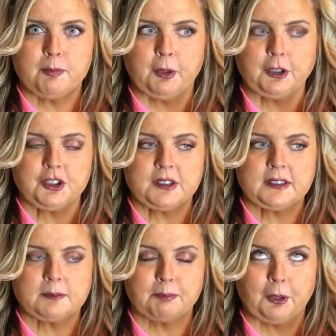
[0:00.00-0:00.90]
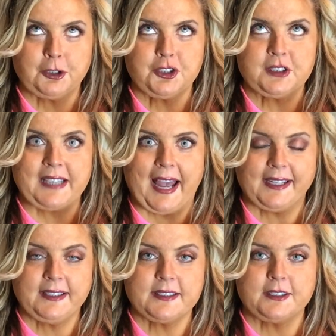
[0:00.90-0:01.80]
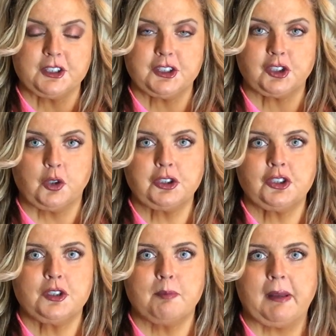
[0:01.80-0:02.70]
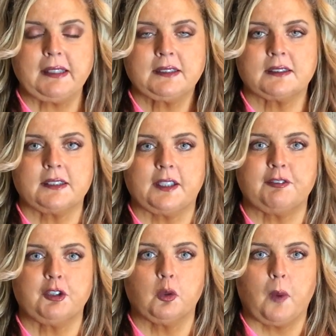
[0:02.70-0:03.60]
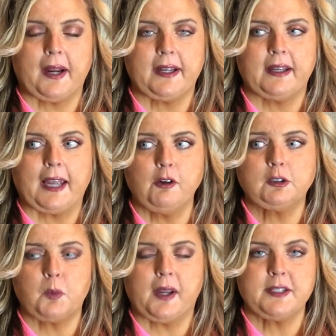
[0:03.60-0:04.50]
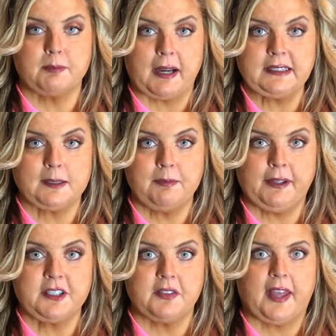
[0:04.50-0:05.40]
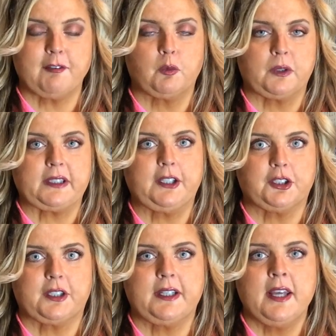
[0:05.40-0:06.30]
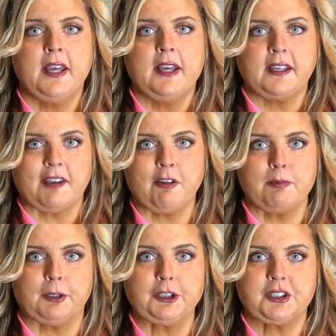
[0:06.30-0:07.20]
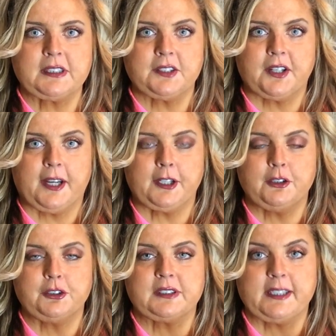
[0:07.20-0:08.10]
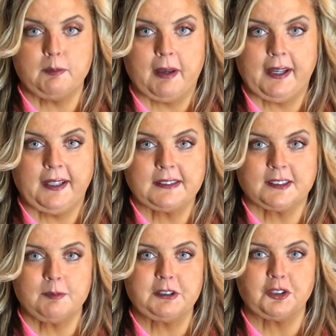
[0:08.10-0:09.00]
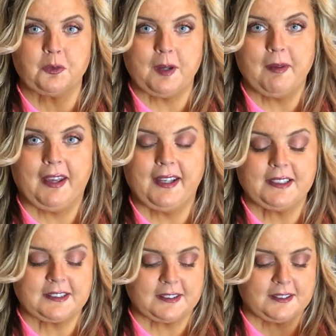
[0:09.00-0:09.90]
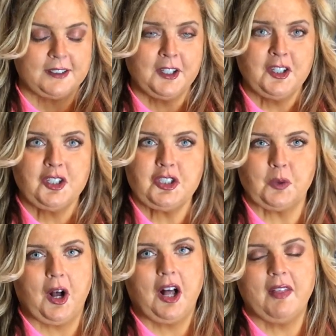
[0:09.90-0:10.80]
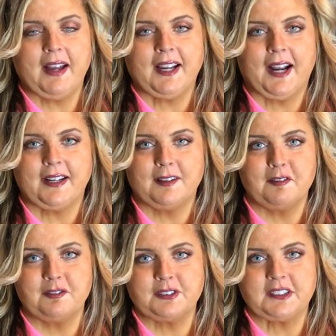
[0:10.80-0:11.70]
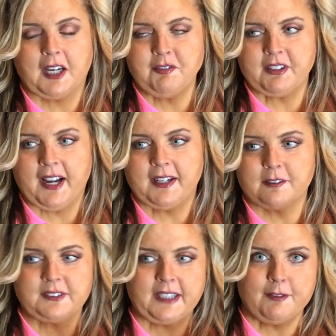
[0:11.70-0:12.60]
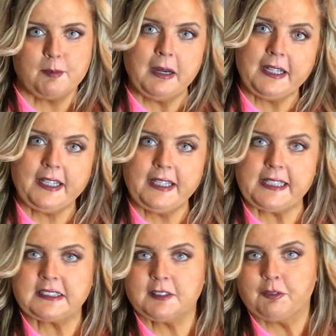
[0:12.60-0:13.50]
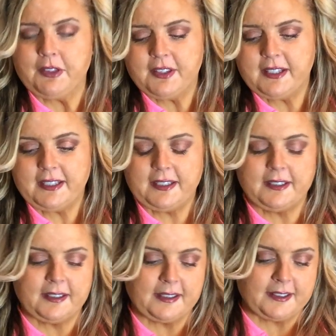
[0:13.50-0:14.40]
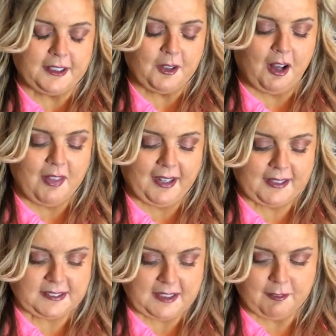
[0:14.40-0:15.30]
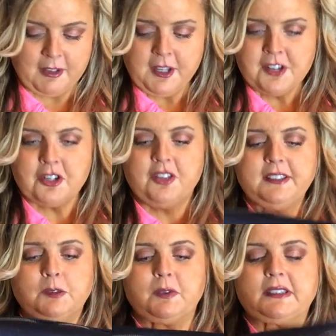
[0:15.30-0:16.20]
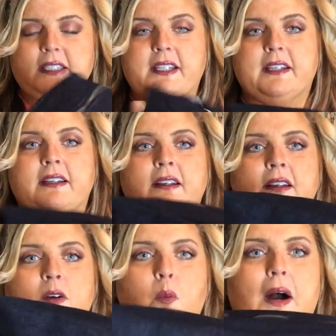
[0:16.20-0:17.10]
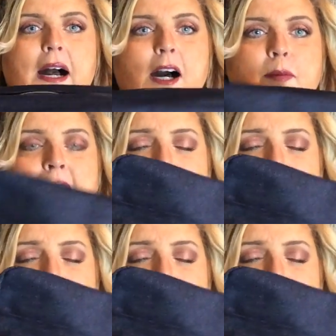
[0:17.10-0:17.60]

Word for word: with purchase purchase addict and it just shows you the best it's like if you're waiting I always wait to buy something until they have a really good gift with purchase and then I use Ebates and Mr. Rebates and do all that kind of stuff to kind of save the money get stuff with it uh, you know all that kind of stuff so this was the wow my